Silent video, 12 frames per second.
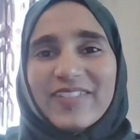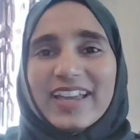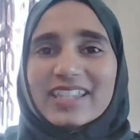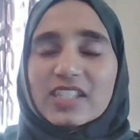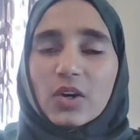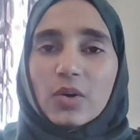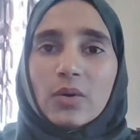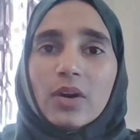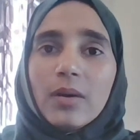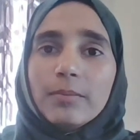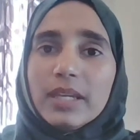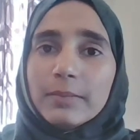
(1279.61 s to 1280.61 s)
Um, and so
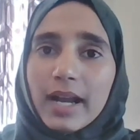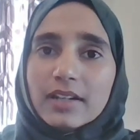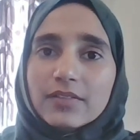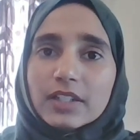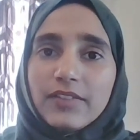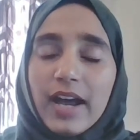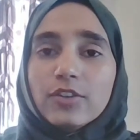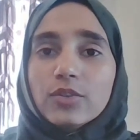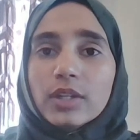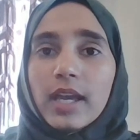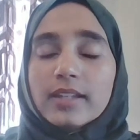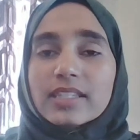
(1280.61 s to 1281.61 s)
be mindful of how
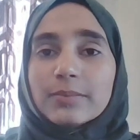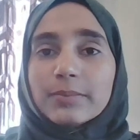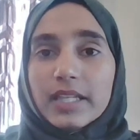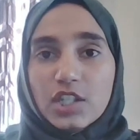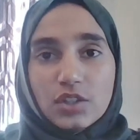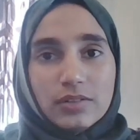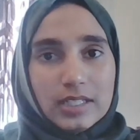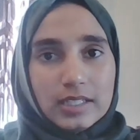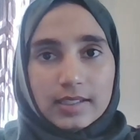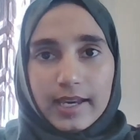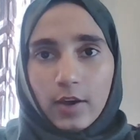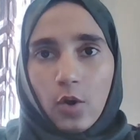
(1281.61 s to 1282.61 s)
you can split
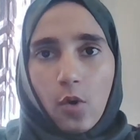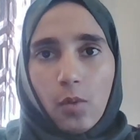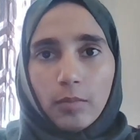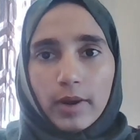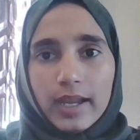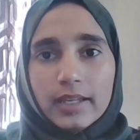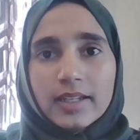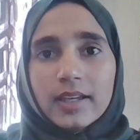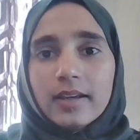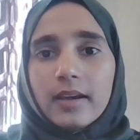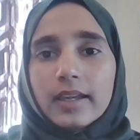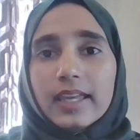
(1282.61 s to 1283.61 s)
duties at home, right?
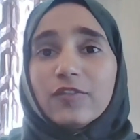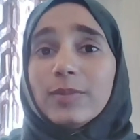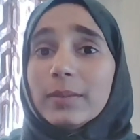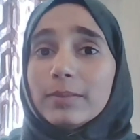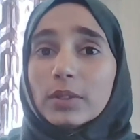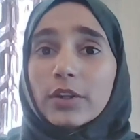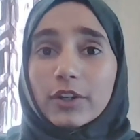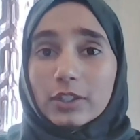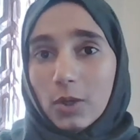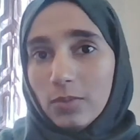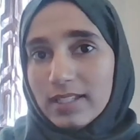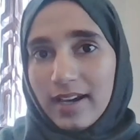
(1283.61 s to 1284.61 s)
Give people
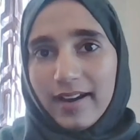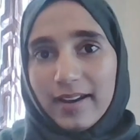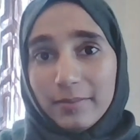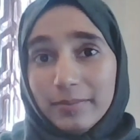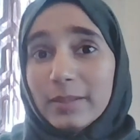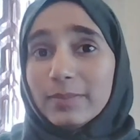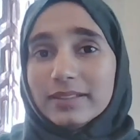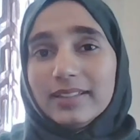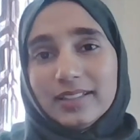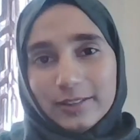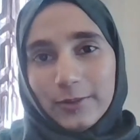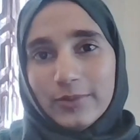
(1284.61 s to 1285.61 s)
their alone time. People
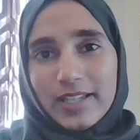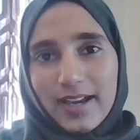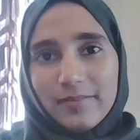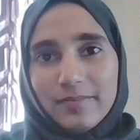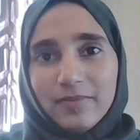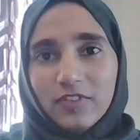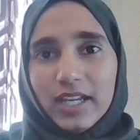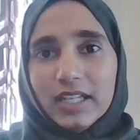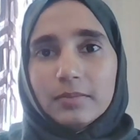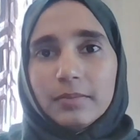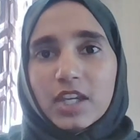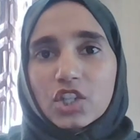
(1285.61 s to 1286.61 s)
need alone time,
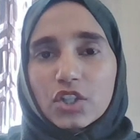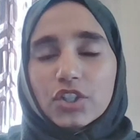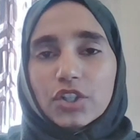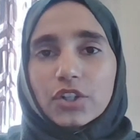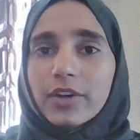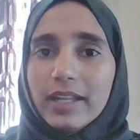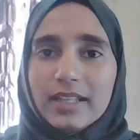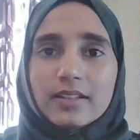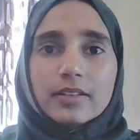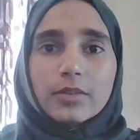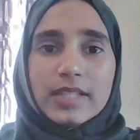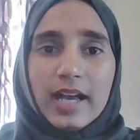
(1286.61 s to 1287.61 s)
right? Make sure you're
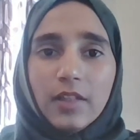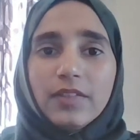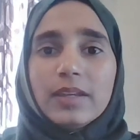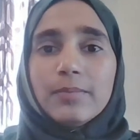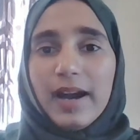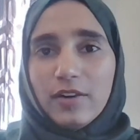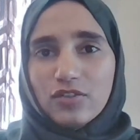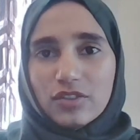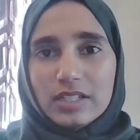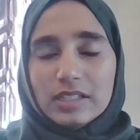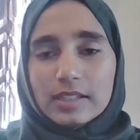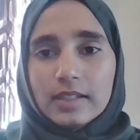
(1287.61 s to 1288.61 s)
creating those healthy
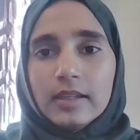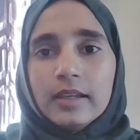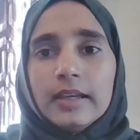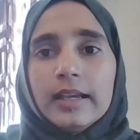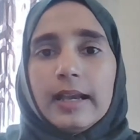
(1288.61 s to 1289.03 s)
boundaries.